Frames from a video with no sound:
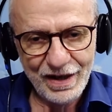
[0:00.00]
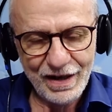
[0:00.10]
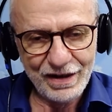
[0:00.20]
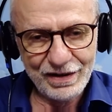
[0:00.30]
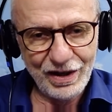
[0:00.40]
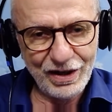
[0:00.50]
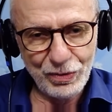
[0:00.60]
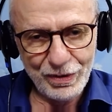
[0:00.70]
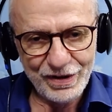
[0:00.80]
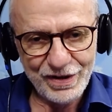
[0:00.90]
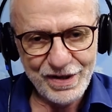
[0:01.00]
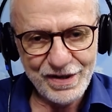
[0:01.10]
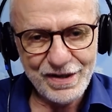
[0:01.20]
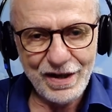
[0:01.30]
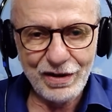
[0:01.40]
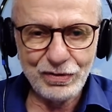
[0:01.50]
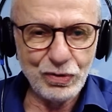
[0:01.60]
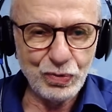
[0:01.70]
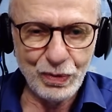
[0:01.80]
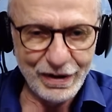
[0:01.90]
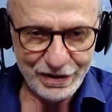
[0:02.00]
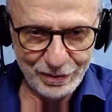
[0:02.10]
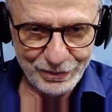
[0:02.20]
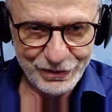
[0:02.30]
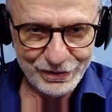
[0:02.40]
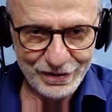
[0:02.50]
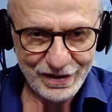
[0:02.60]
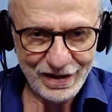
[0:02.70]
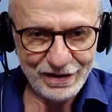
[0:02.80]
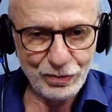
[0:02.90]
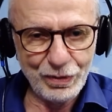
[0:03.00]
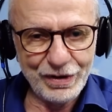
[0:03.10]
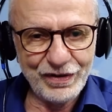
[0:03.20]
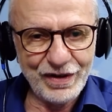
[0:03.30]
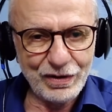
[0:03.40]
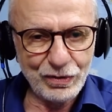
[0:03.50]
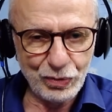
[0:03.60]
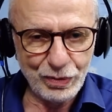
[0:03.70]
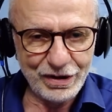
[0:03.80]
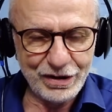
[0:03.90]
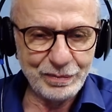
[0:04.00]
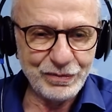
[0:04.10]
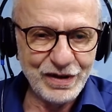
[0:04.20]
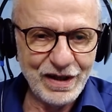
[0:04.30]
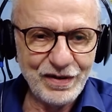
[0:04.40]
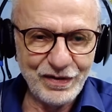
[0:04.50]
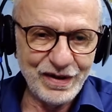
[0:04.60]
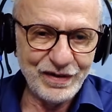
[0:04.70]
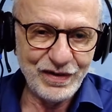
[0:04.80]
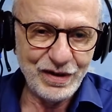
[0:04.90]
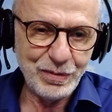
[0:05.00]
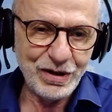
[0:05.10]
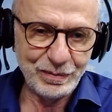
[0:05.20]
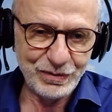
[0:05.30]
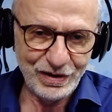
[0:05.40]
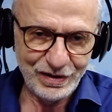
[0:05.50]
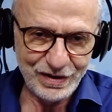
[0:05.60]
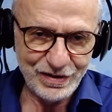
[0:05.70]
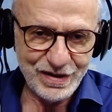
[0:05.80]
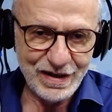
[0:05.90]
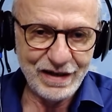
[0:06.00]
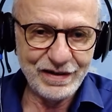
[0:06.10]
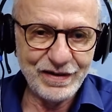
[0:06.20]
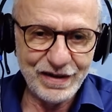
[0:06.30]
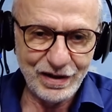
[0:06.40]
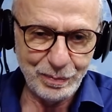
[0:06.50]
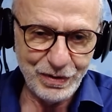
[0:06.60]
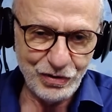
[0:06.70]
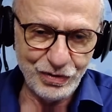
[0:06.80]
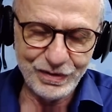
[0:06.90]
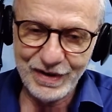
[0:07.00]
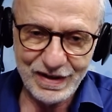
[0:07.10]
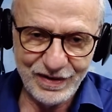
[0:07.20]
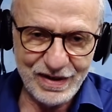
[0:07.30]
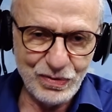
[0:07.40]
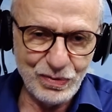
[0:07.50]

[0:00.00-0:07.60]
and eyewitnesses are not welcomed. And when they are not welcomed, then they become targets and they are pressured. That's